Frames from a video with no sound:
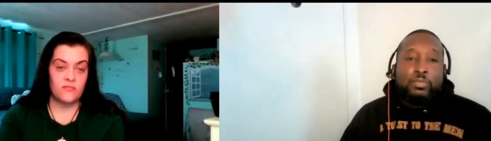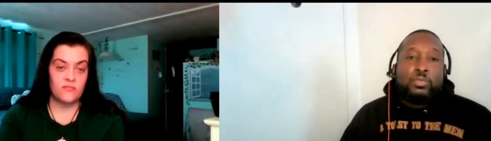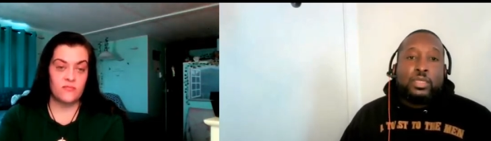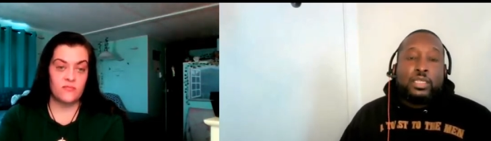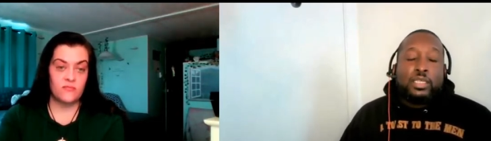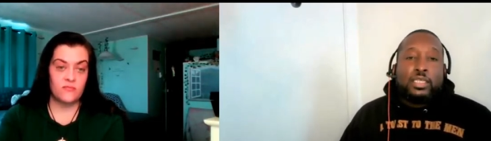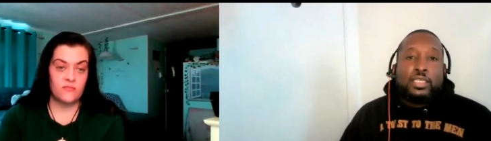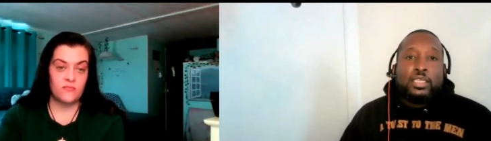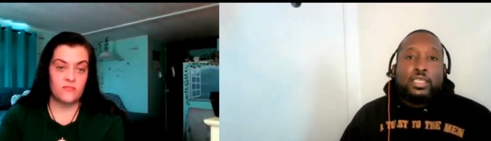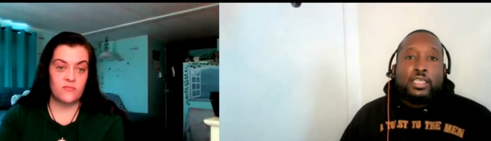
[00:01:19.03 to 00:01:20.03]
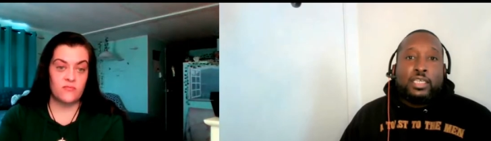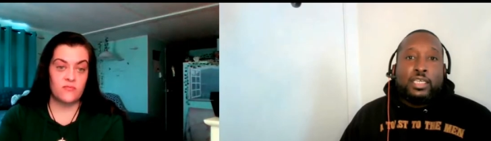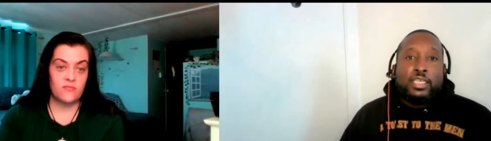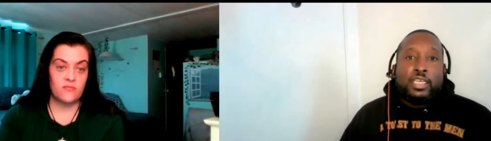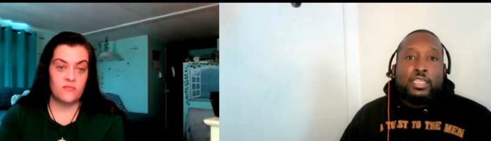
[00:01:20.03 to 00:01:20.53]
Speaker 1: them,
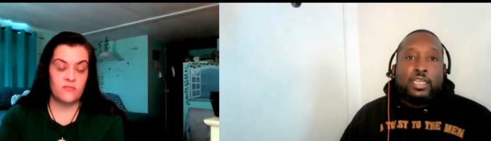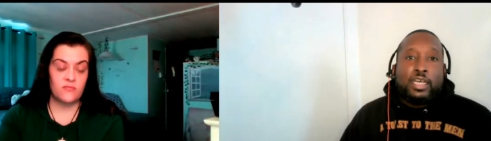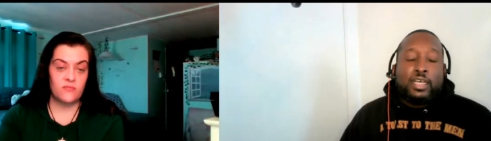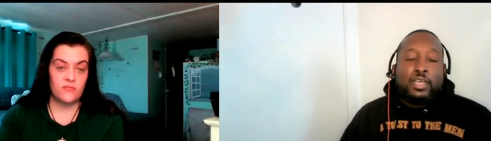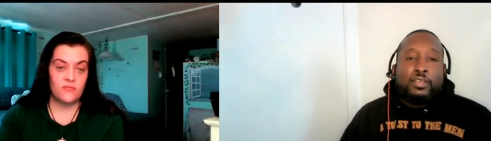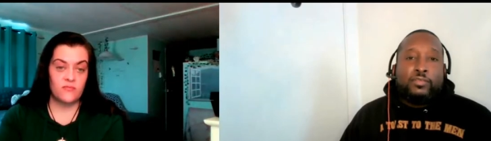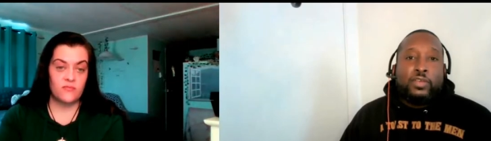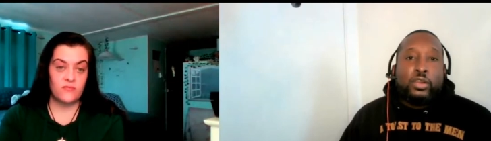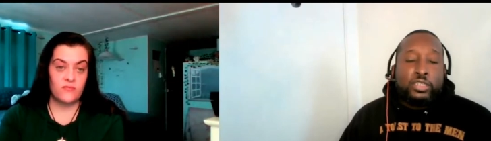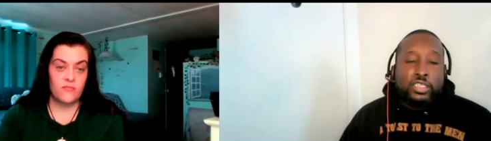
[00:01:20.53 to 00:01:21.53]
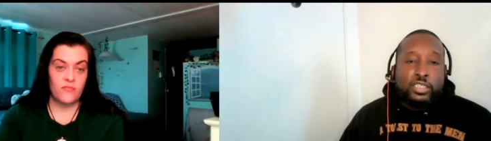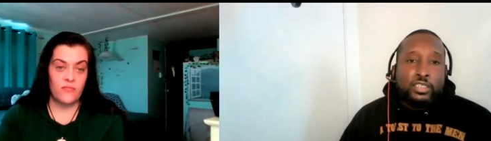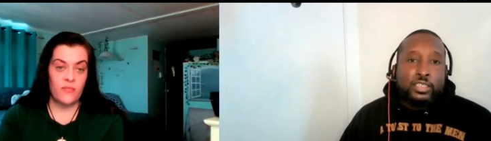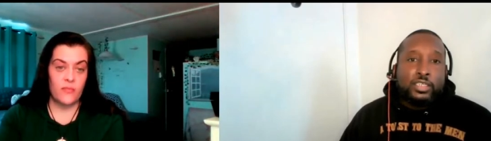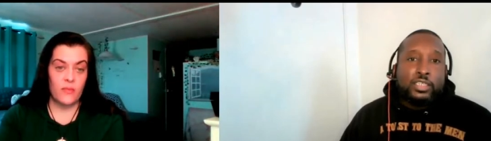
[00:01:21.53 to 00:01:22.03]
and, and uh,
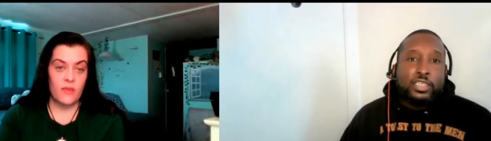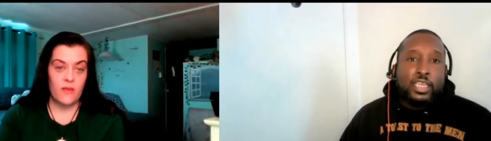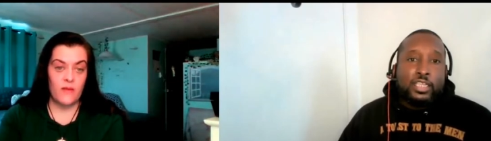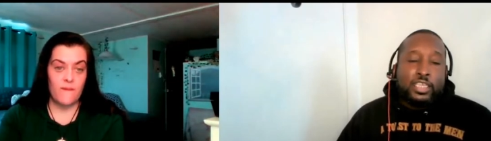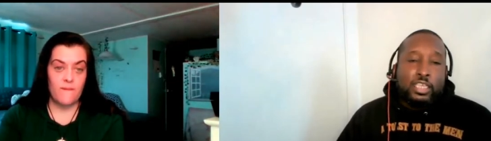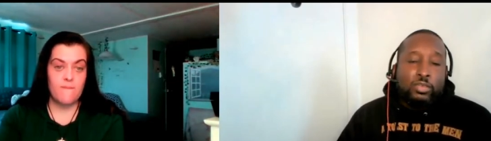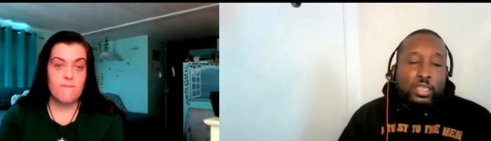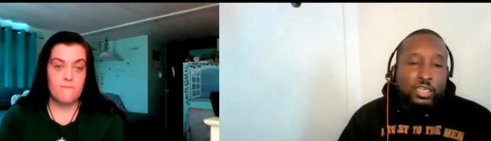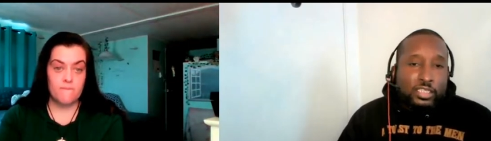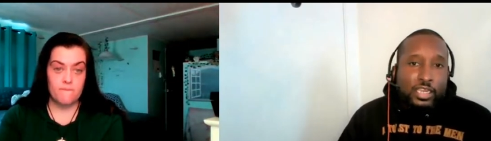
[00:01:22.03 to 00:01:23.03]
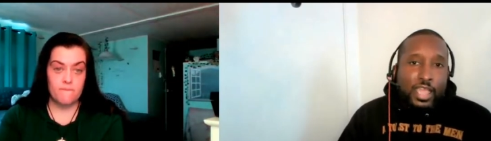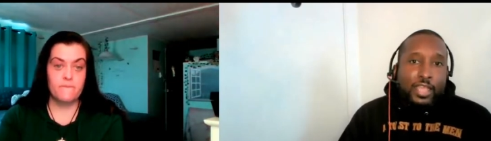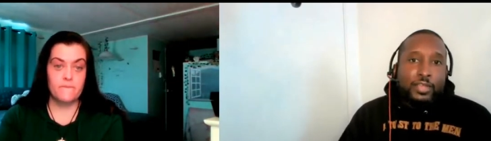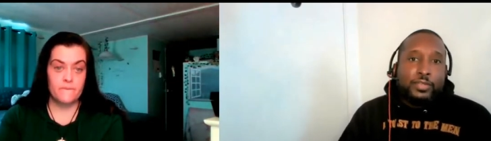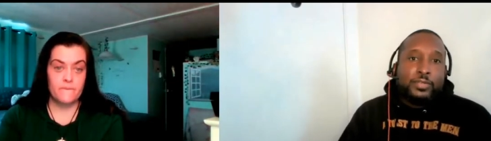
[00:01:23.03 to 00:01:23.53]
flourishing. Can, can you get into
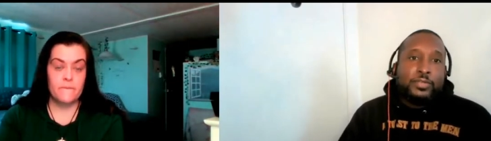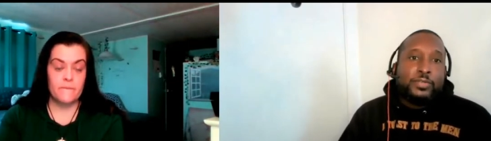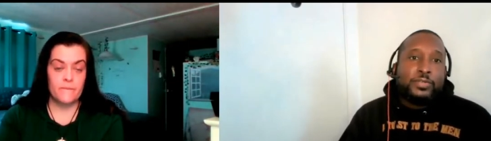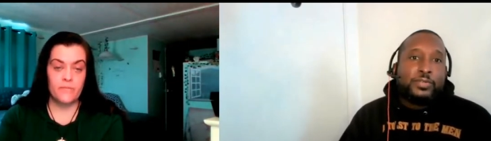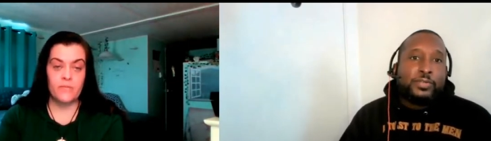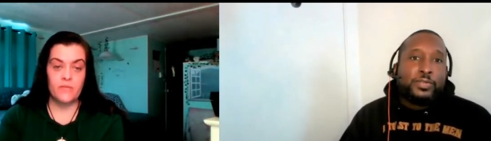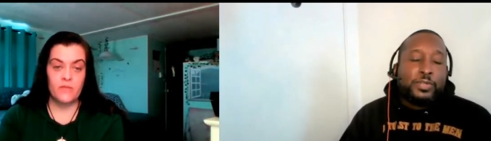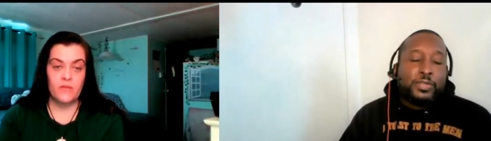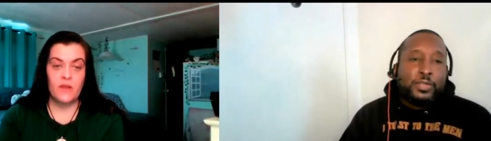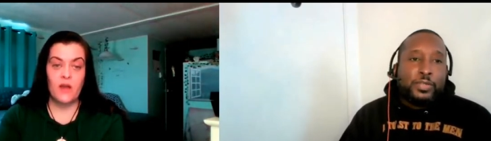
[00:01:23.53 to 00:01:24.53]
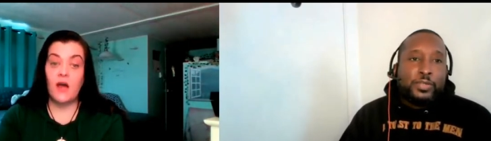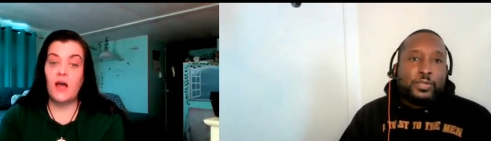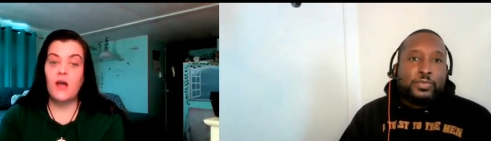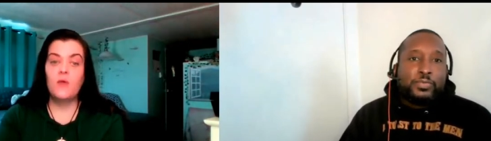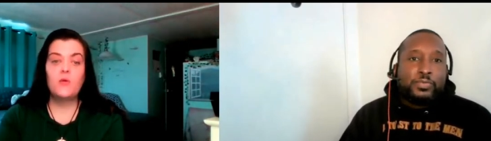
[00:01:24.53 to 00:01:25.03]
that?
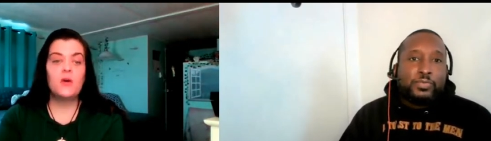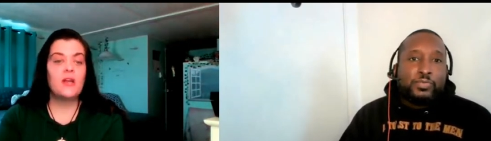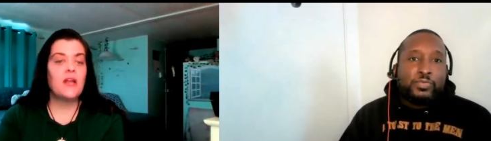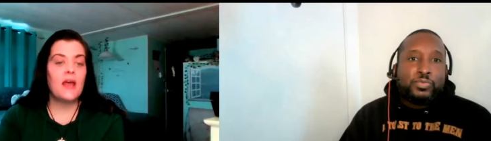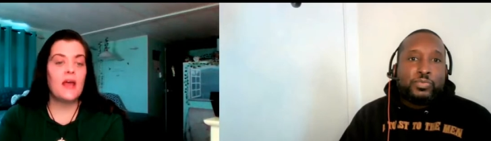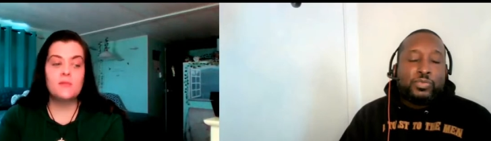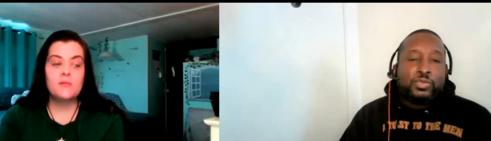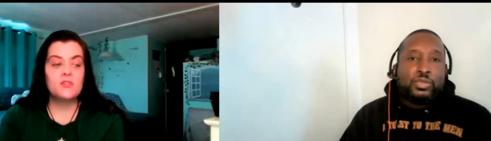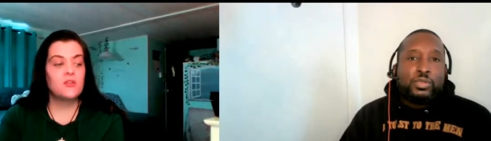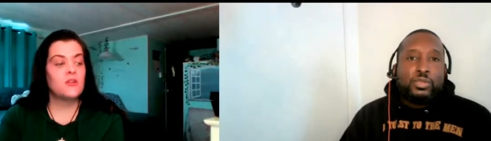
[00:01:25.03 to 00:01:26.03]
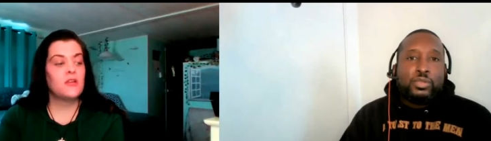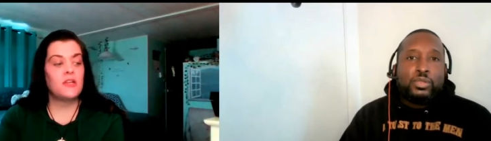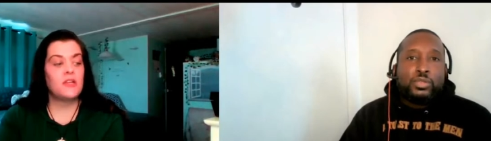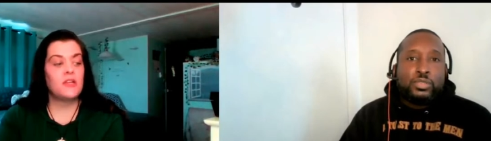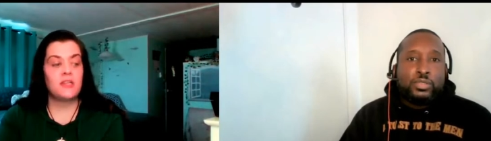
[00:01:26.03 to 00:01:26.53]
Speaker 2: I would absolutely love to. I
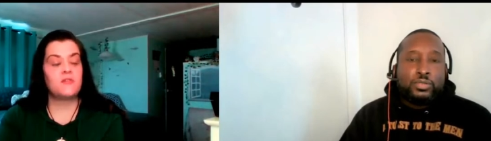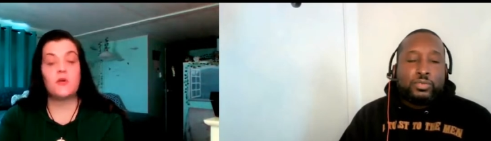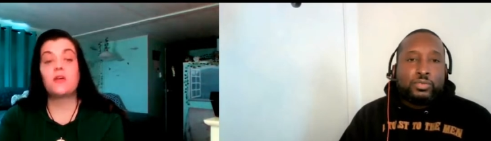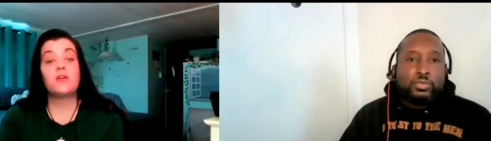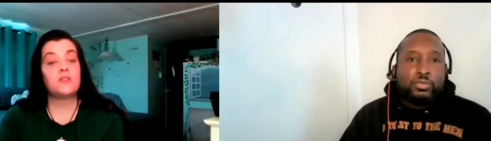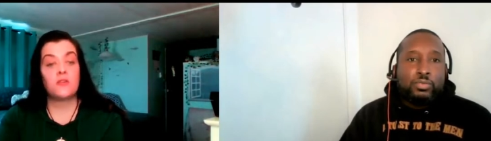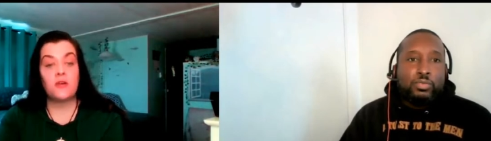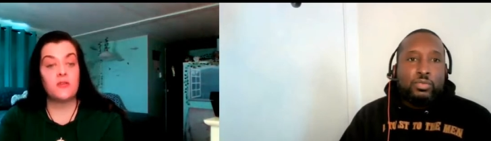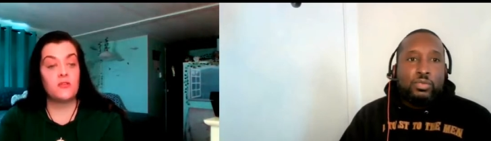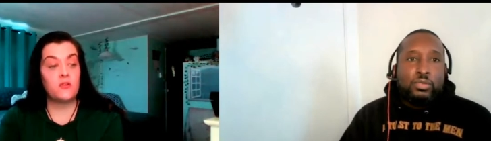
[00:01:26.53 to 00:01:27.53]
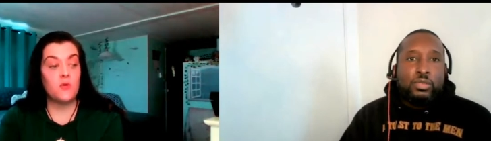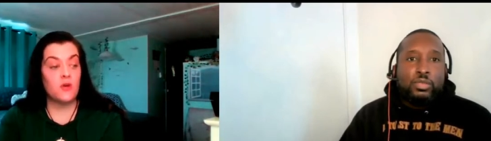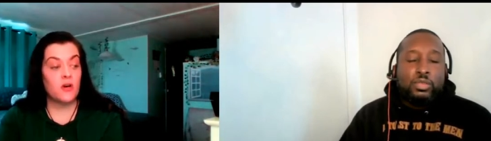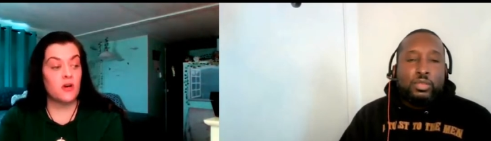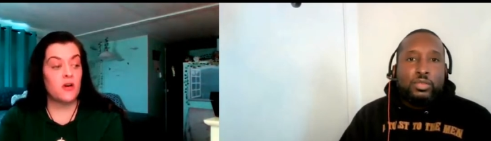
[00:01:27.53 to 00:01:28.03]
couldn't agree with you more,
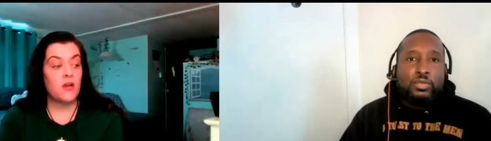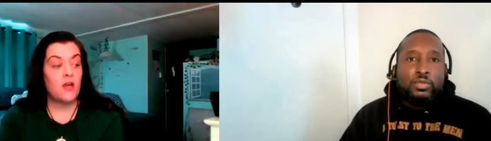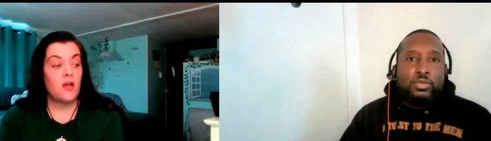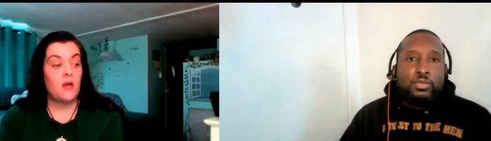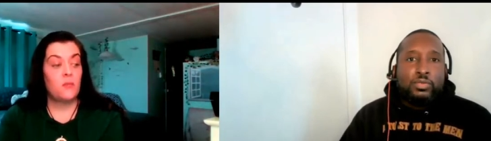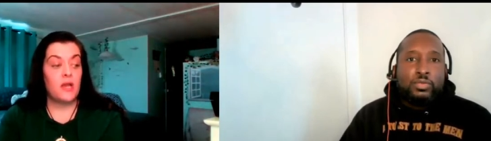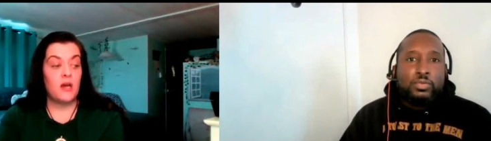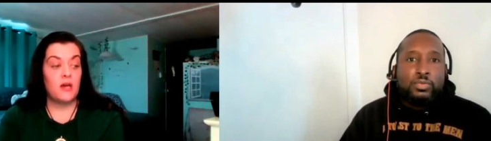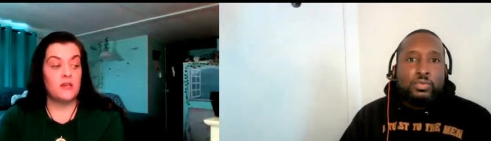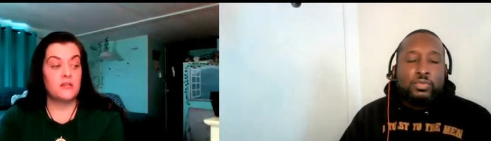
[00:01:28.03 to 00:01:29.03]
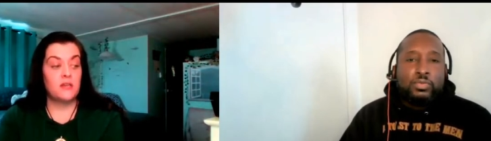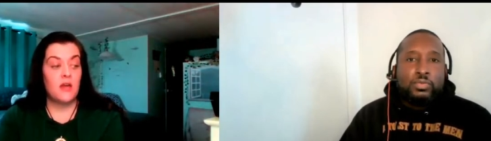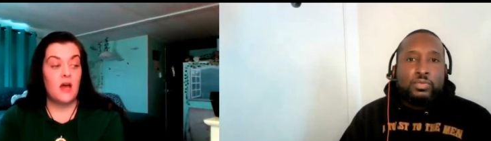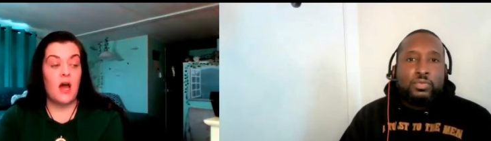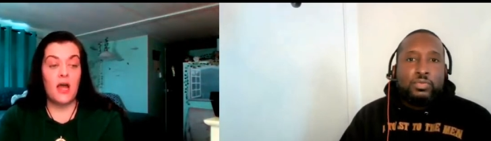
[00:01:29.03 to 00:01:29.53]
because
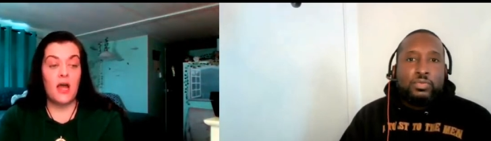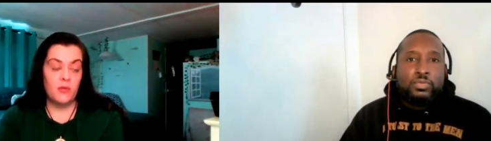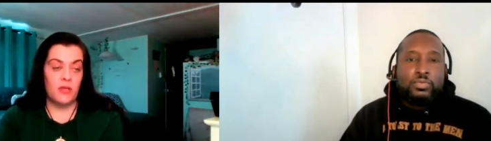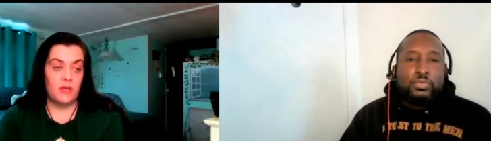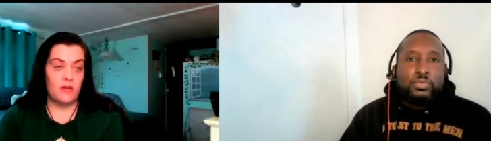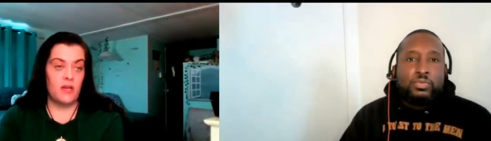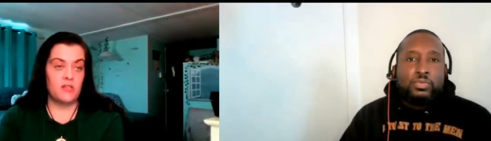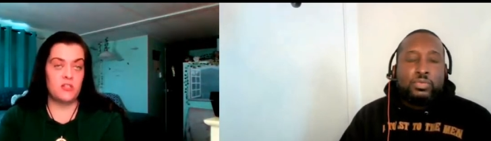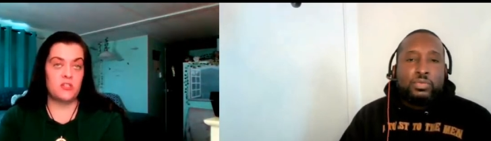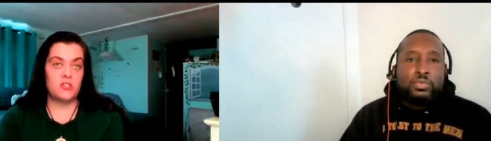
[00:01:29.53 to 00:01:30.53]
I believe, and I just